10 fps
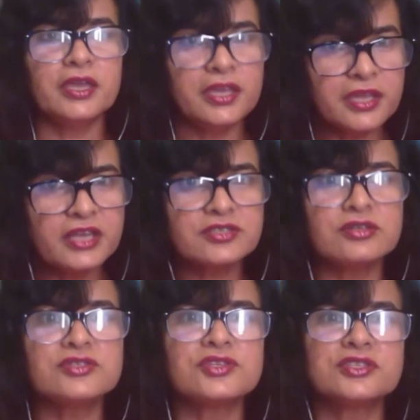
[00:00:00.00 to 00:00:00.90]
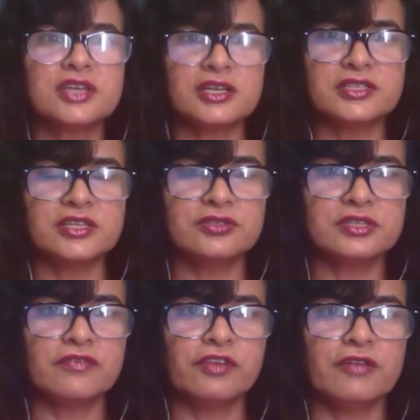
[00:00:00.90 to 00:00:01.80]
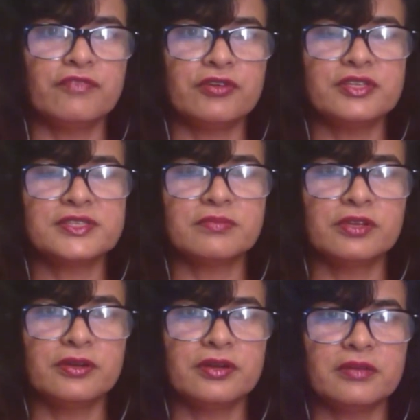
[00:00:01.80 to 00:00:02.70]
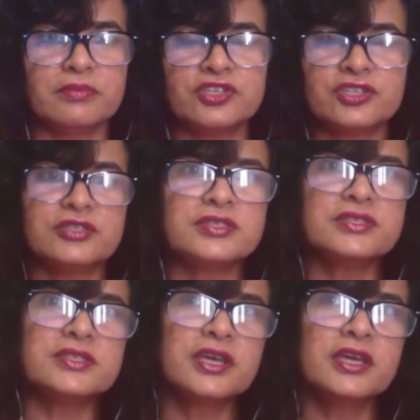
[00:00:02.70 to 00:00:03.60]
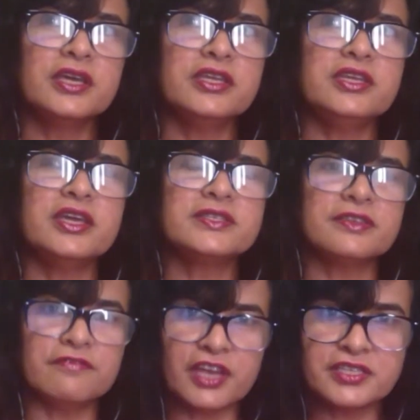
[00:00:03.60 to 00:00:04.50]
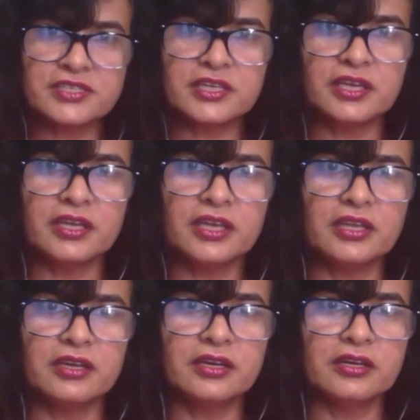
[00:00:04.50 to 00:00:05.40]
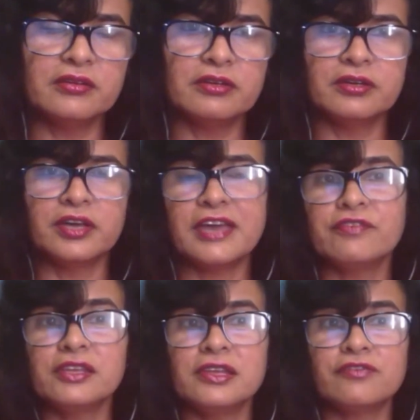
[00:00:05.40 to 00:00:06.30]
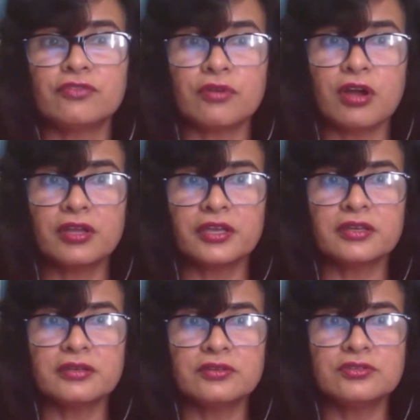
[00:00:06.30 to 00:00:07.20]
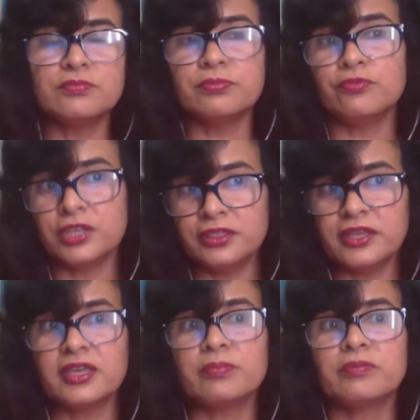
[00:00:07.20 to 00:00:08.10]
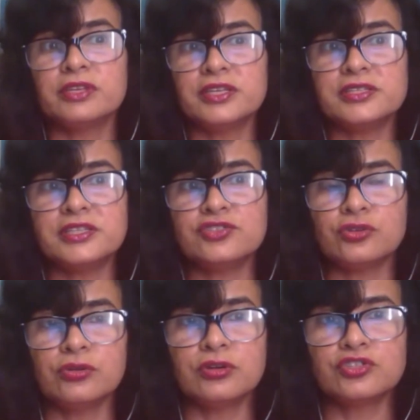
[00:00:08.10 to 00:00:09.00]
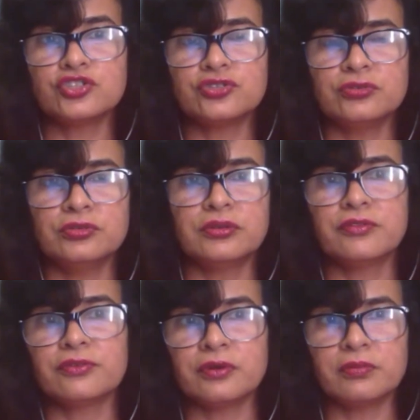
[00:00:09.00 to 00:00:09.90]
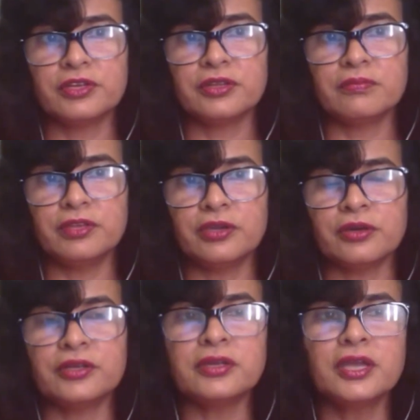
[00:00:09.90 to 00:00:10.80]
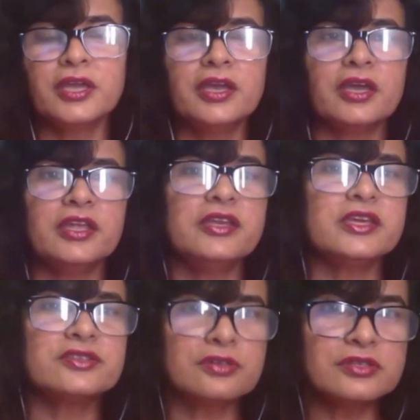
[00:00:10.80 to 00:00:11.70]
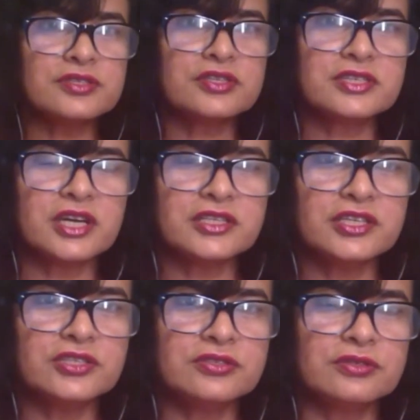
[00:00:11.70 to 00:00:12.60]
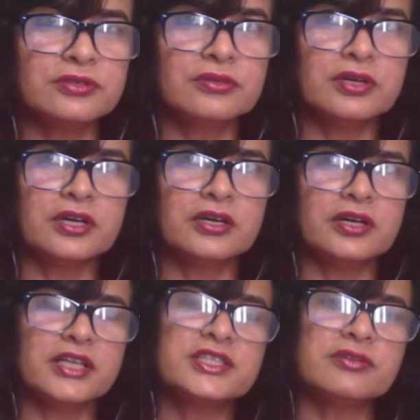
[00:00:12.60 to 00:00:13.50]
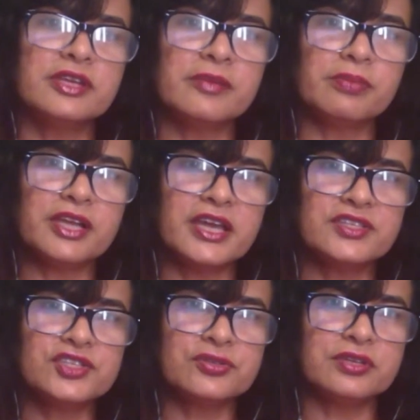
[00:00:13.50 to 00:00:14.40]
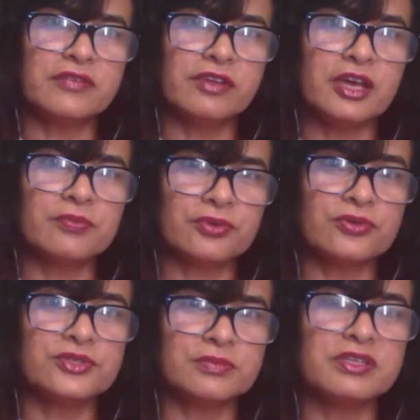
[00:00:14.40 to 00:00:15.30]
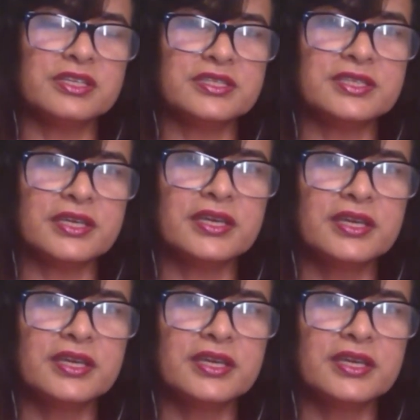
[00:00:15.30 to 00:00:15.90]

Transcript: India is also starting to develop very similar ambitions. India is investing in a, a heavy lift rocket with the capability to launch to low Earth orbit and beyond. And India is also starting to uh, articulate plans to develop reusability.